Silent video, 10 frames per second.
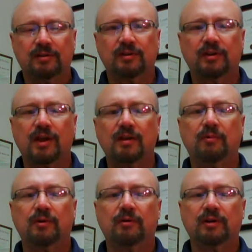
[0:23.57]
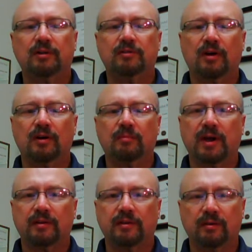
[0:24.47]
Today we're going to talk
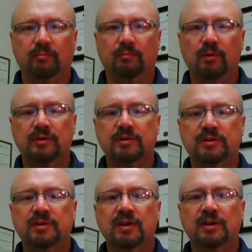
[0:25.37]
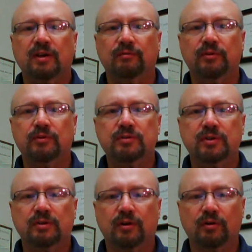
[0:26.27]
about the importance of
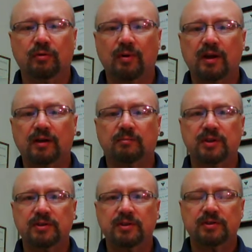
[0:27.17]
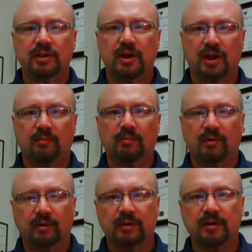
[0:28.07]
using the correct business name
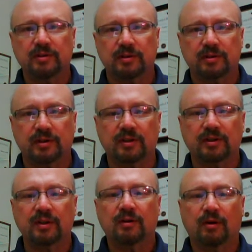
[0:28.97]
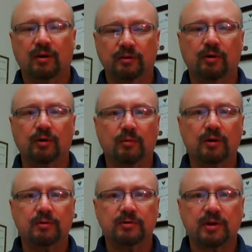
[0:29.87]
or entity on your
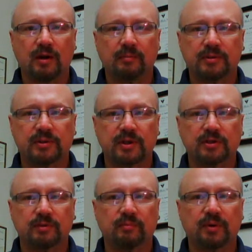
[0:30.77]
workers' compensation